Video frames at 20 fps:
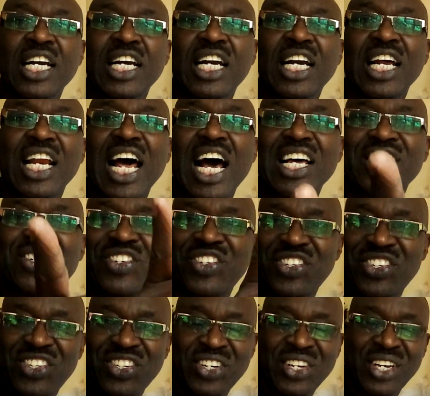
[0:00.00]

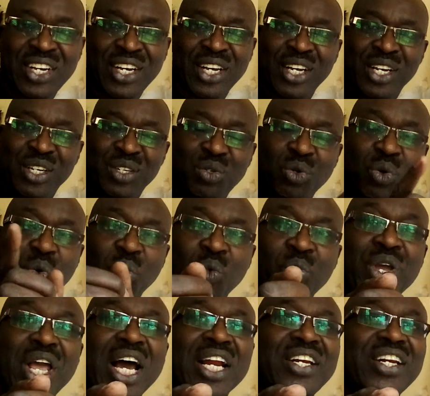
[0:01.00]
class? So
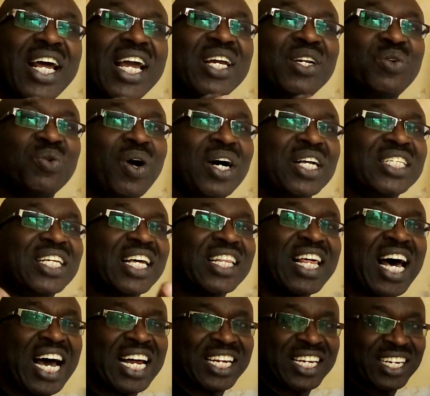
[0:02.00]
we are trying to answer
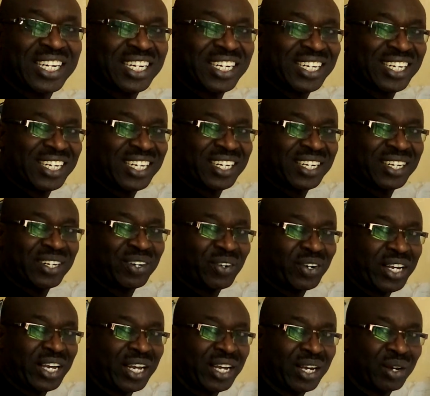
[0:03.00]
that.
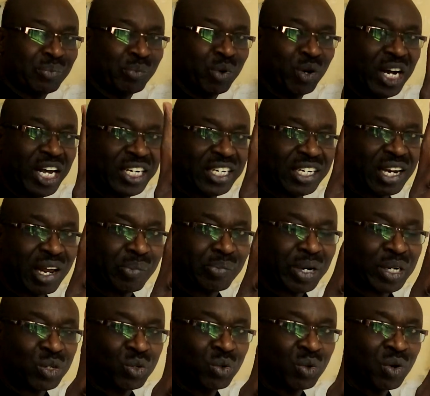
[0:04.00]
Okay? Bullet number
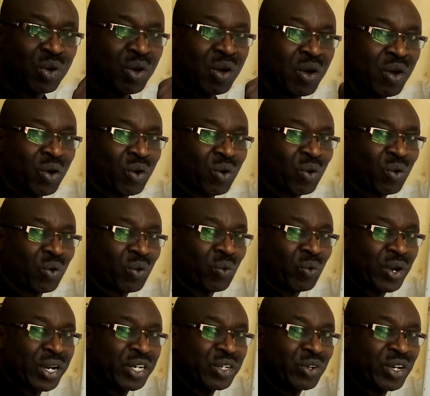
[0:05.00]
2.
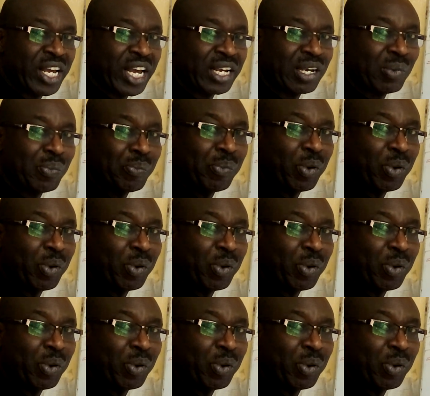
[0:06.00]
When you get